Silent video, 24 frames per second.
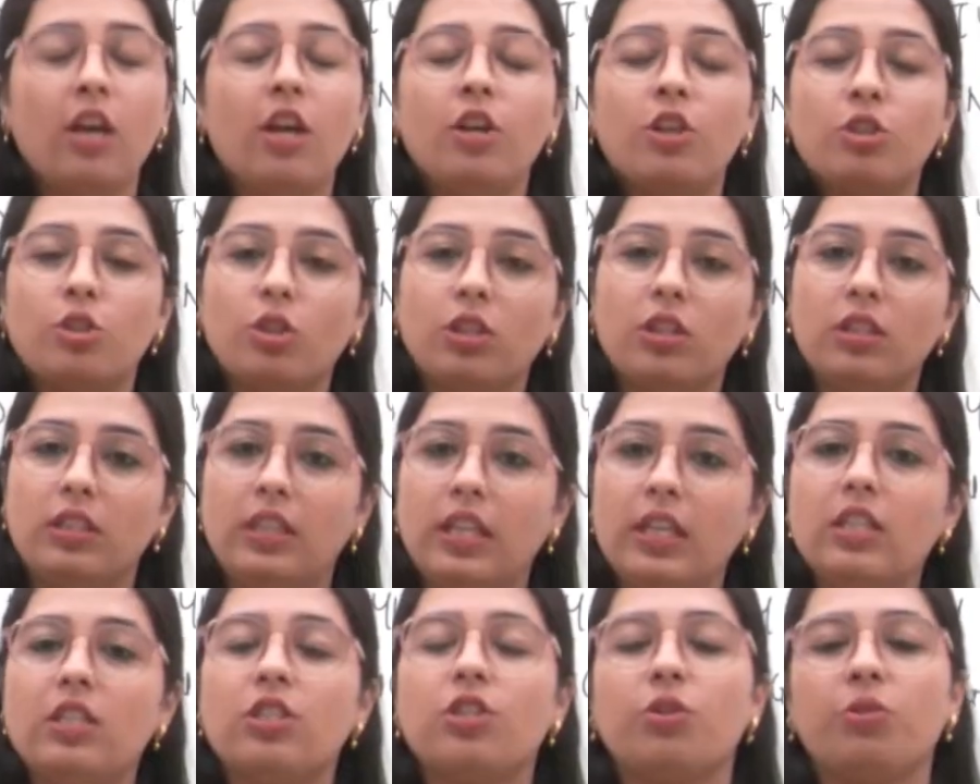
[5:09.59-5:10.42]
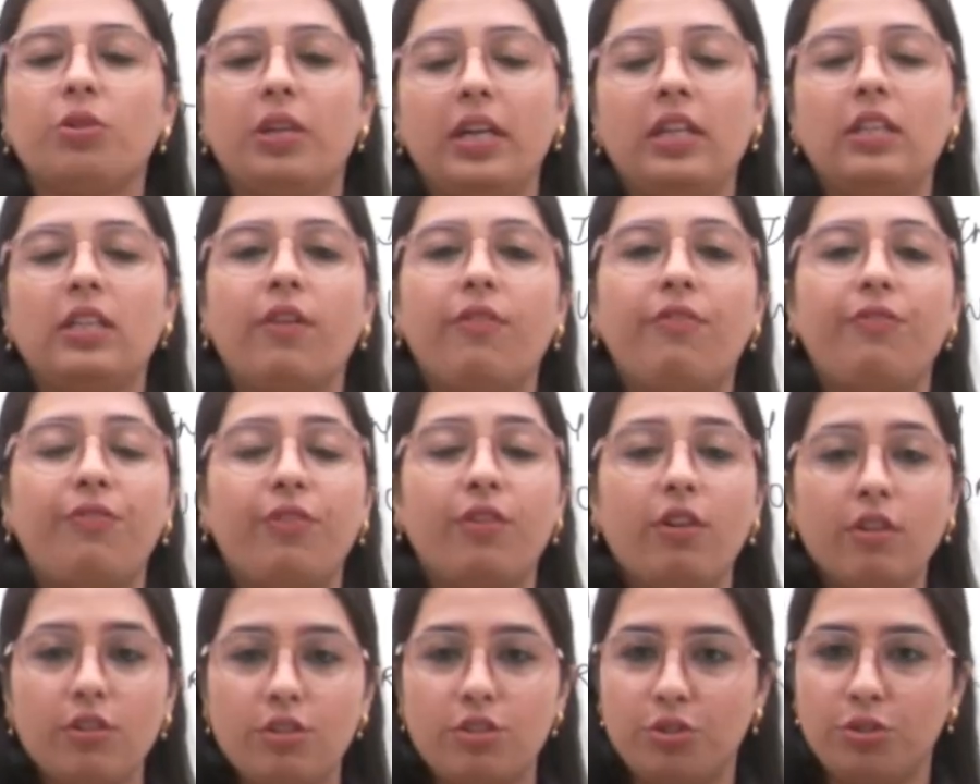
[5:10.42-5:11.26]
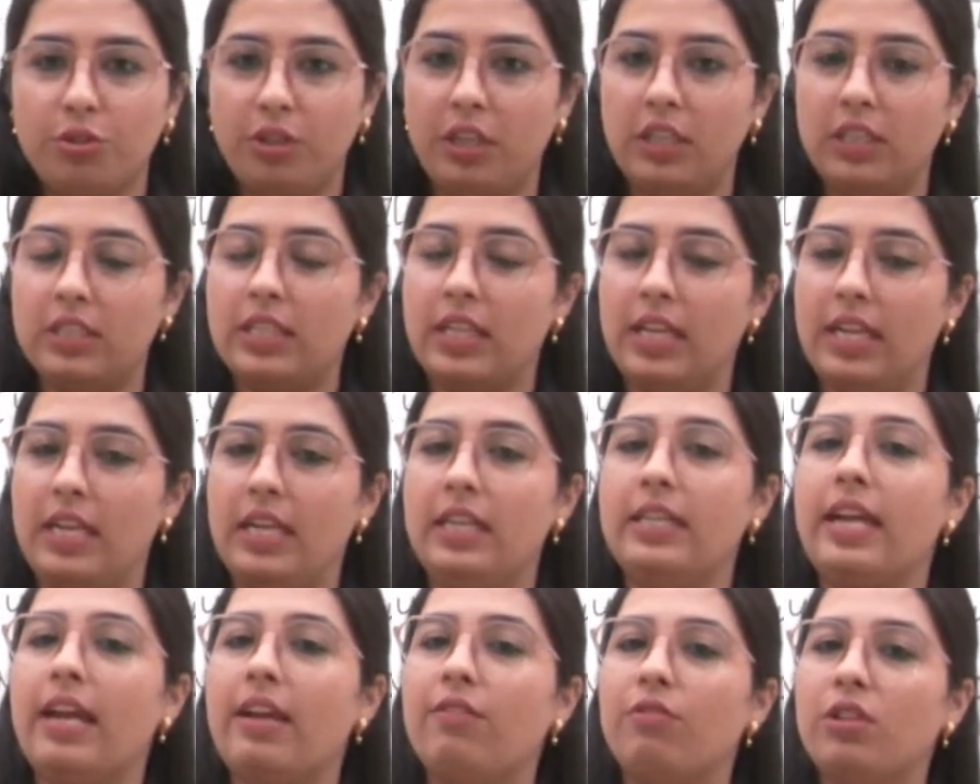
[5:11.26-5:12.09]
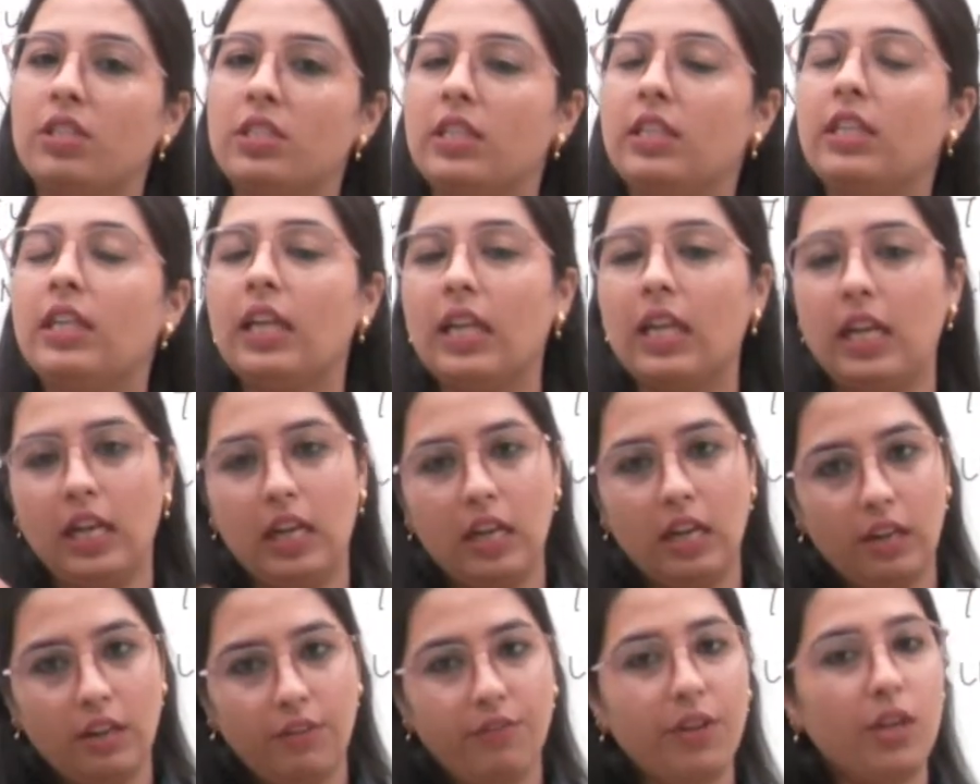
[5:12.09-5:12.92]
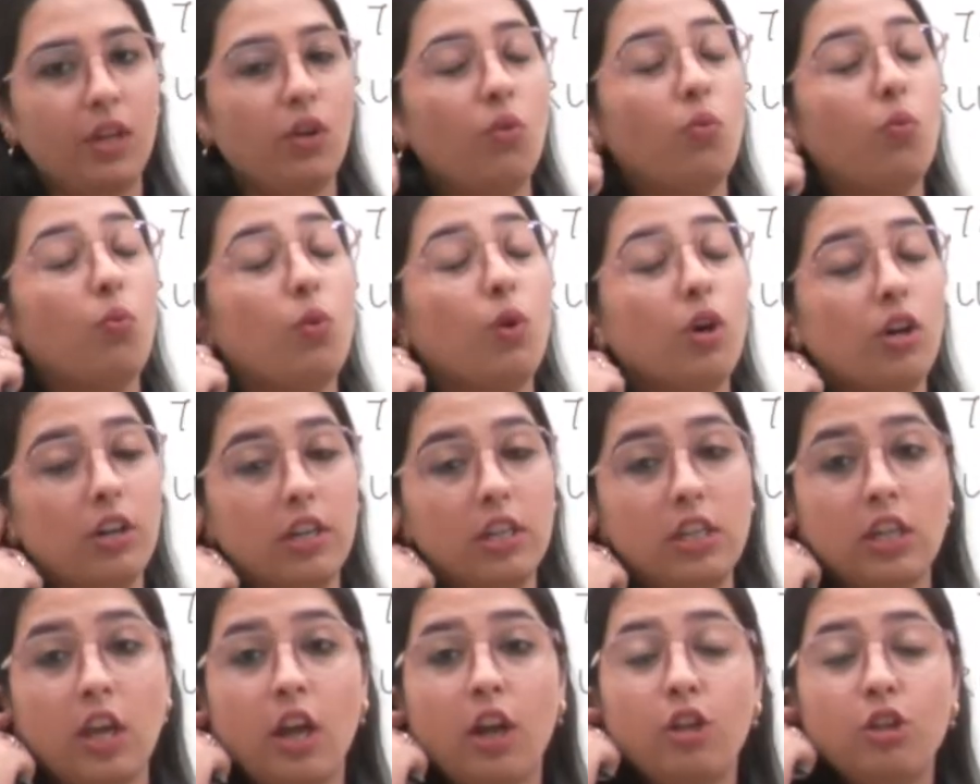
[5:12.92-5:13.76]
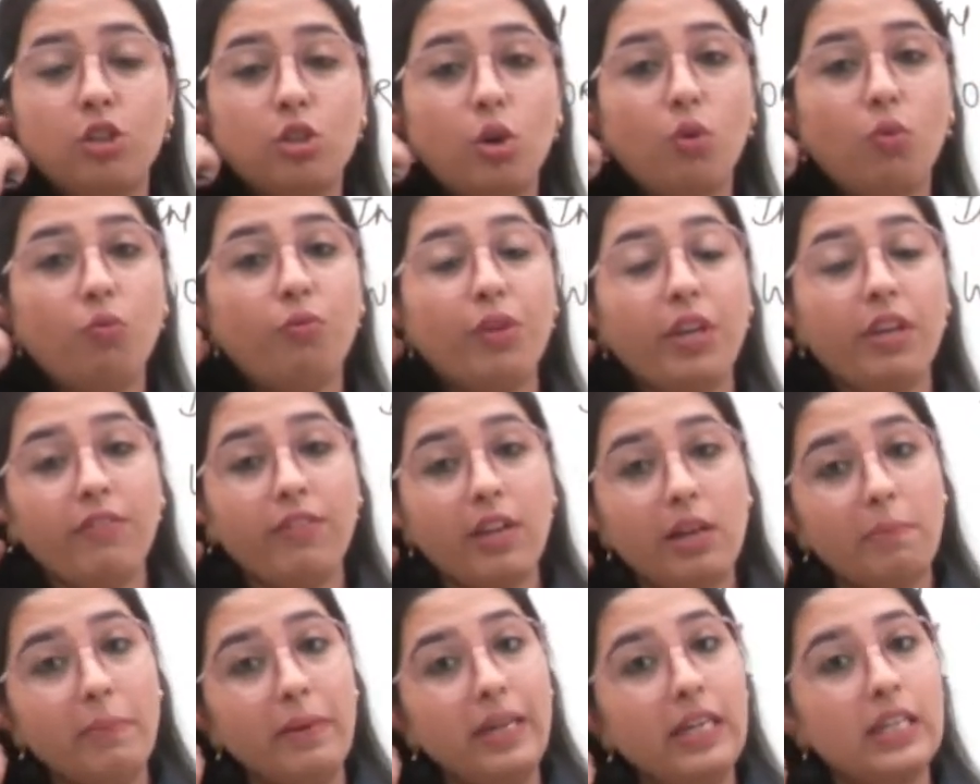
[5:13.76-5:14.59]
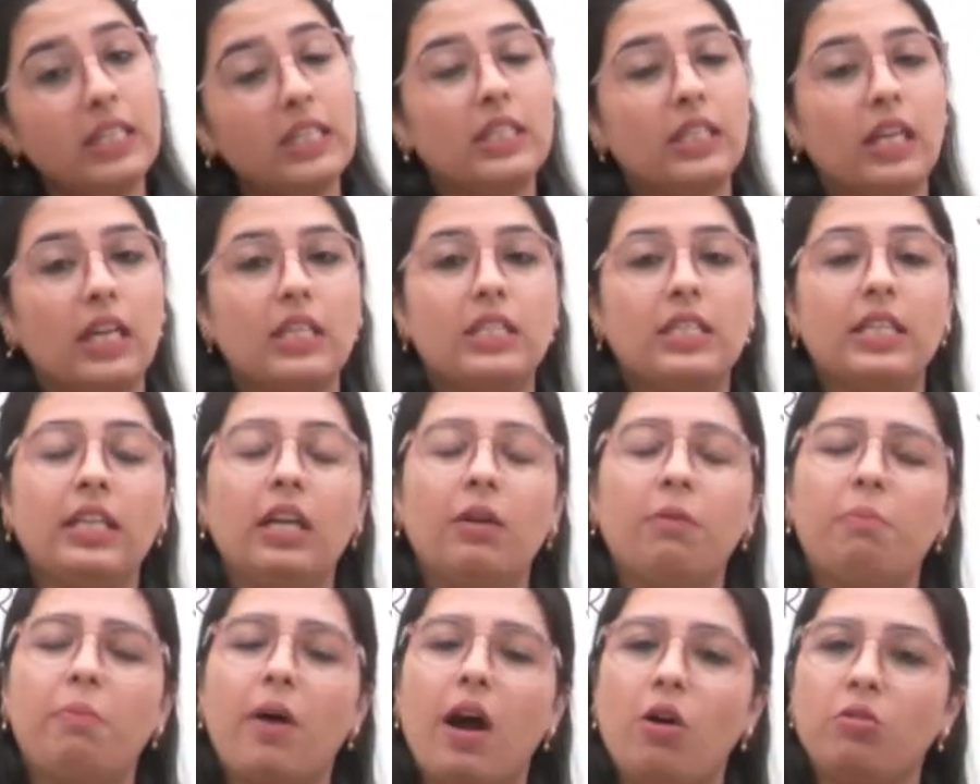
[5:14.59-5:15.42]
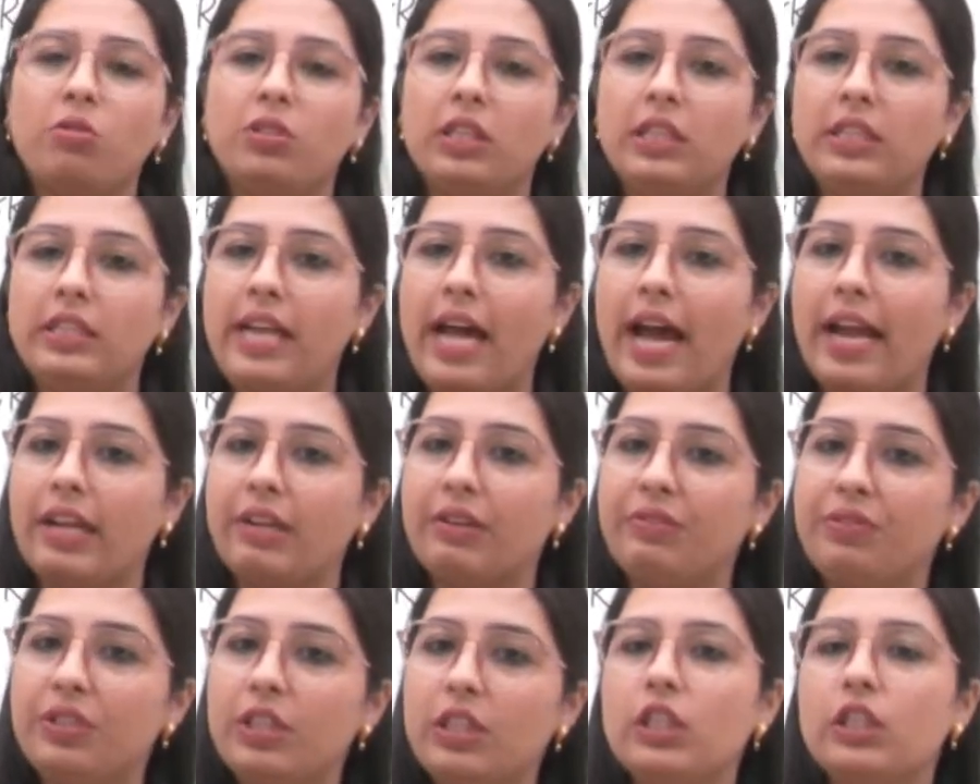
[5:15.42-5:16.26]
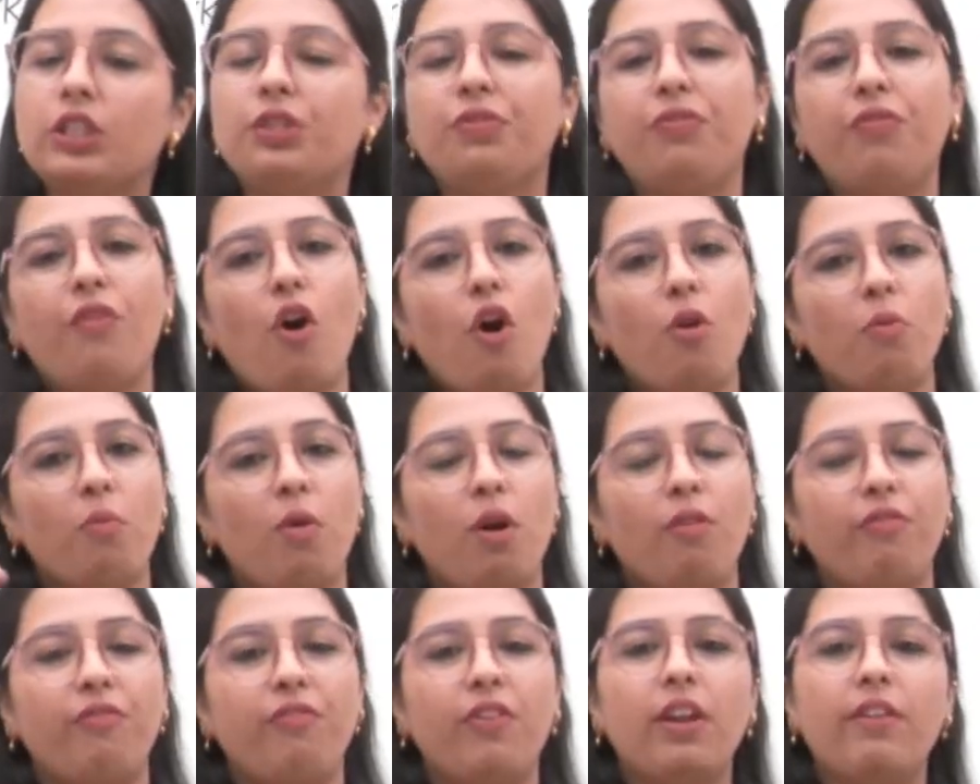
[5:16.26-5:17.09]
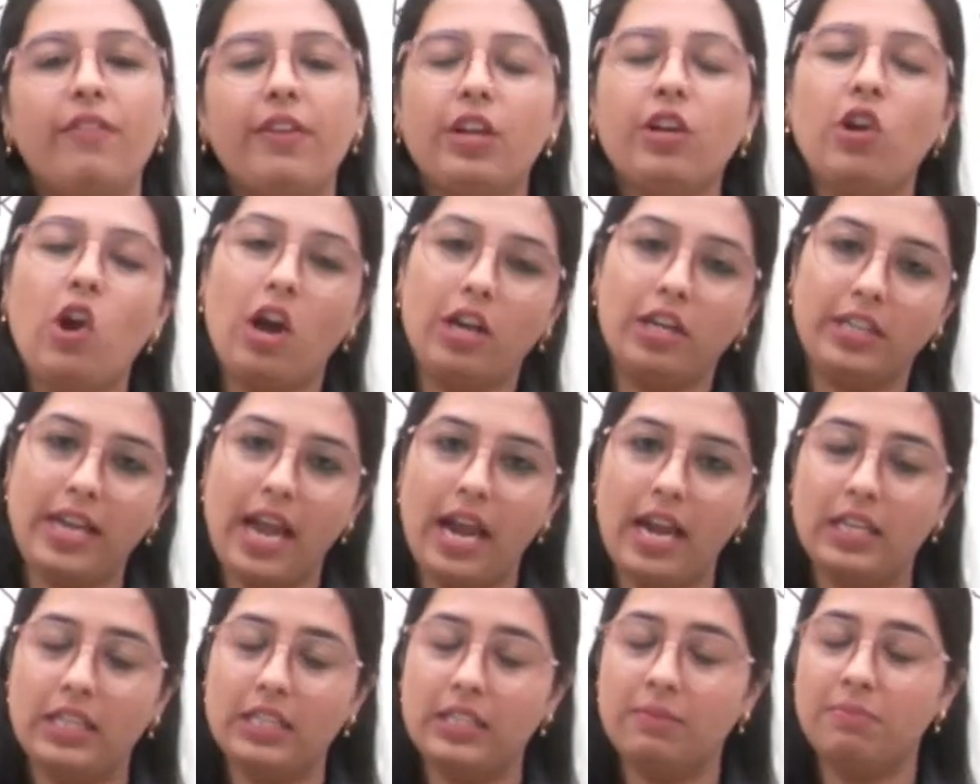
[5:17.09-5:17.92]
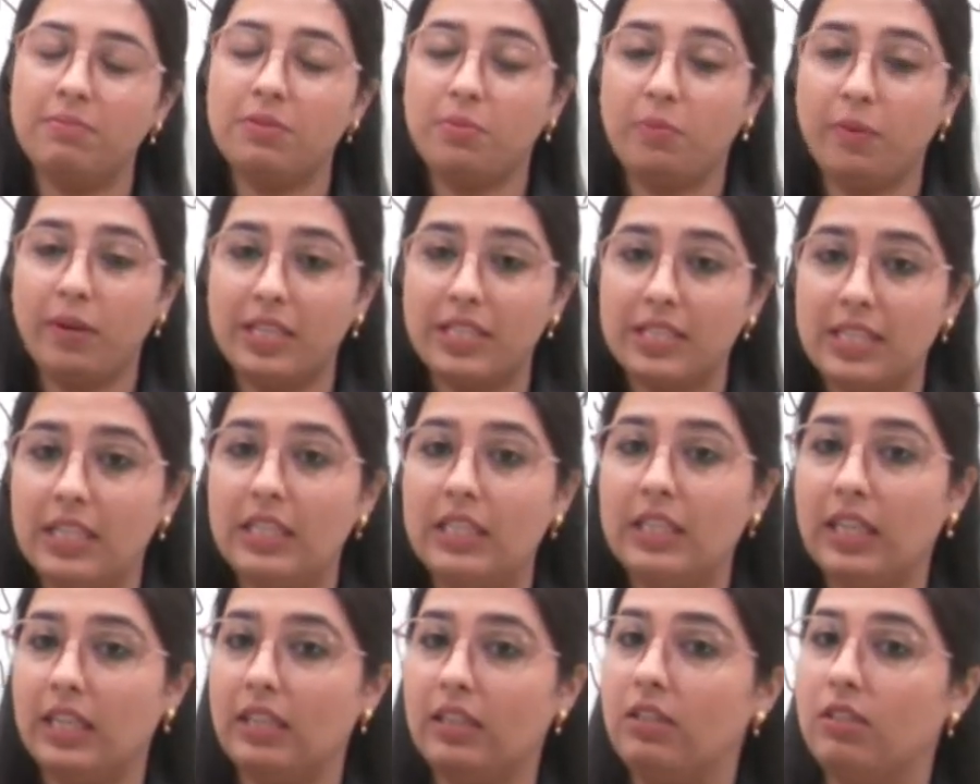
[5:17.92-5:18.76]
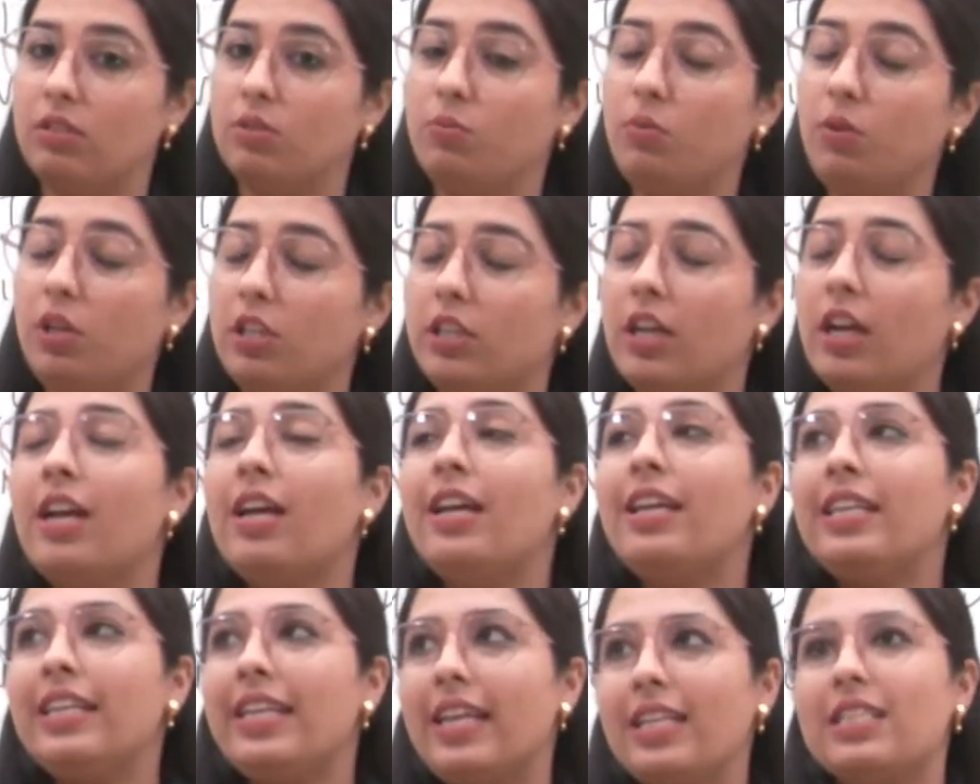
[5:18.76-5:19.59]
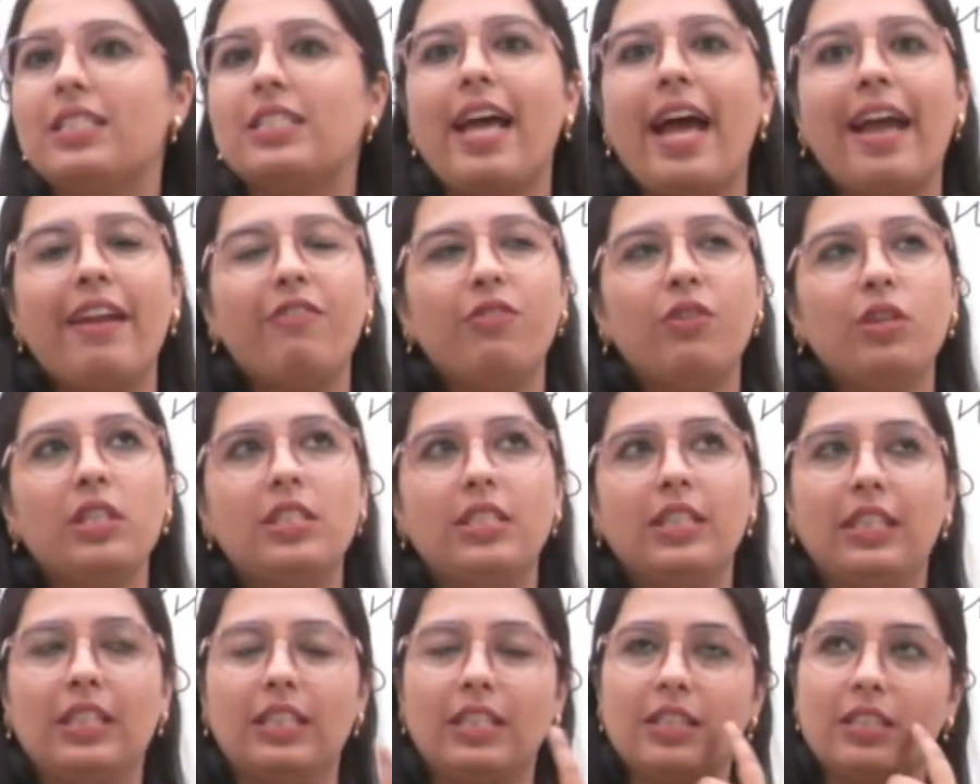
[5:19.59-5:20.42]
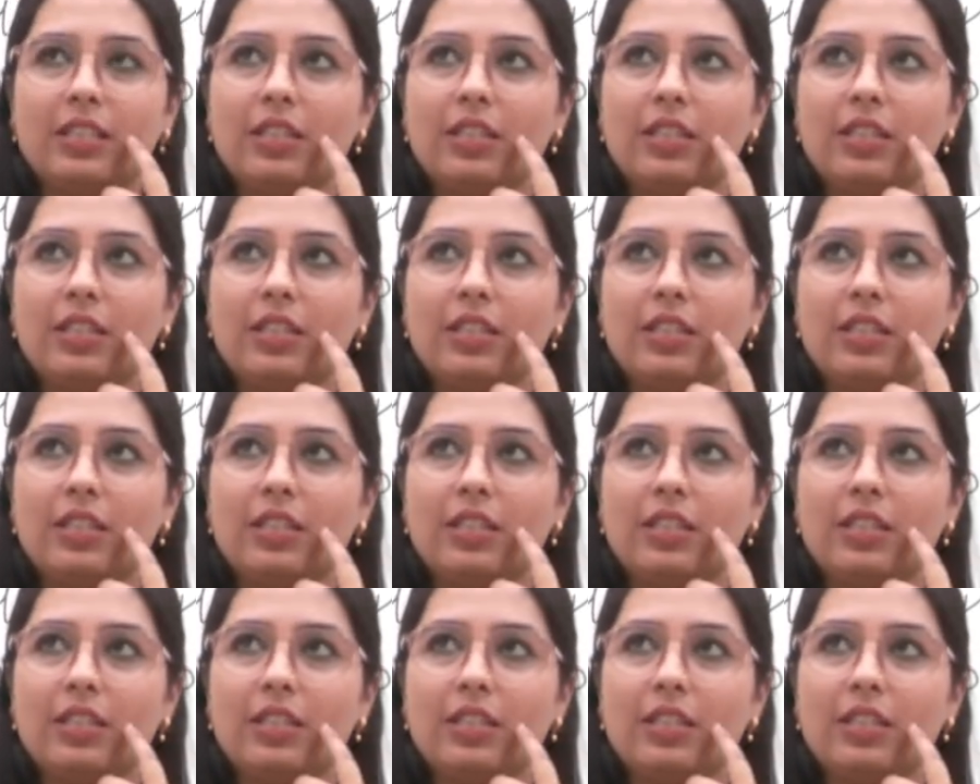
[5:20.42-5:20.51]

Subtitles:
So this unit, the first unit saying diversity in living world. So we will be discussing about the diverse form of living organisms present in this world. Yes, diversity.